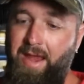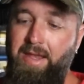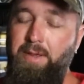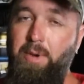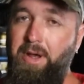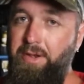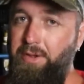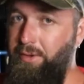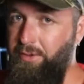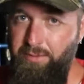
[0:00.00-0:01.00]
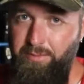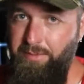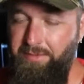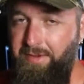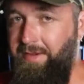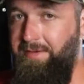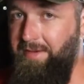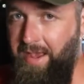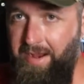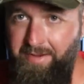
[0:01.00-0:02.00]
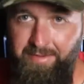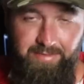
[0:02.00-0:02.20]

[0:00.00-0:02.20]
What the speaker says: anyone who sees the 80.